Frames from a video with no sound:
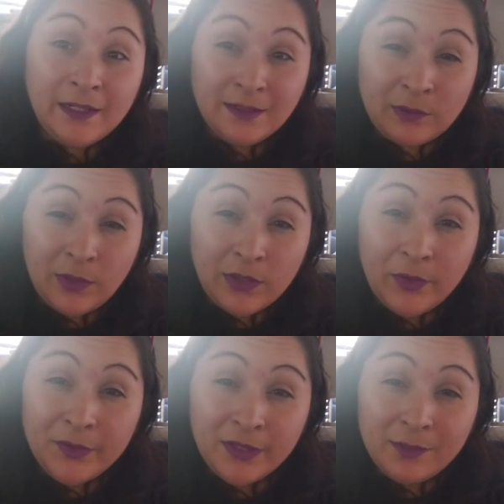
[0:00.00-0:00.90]
doesn't want to
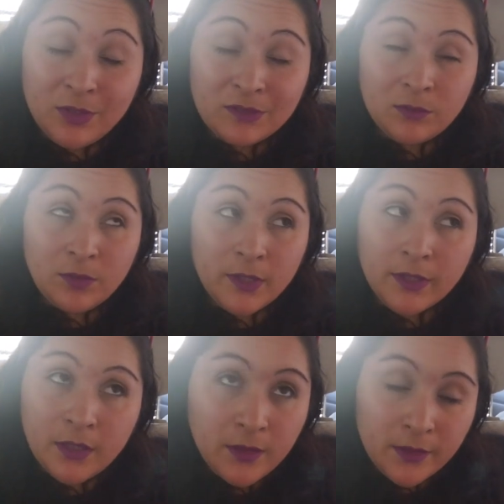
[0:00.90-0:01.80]
go to the amusement
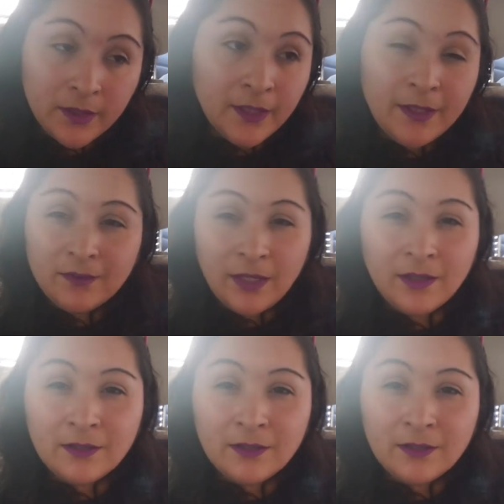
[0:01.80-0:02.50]
park. Daddy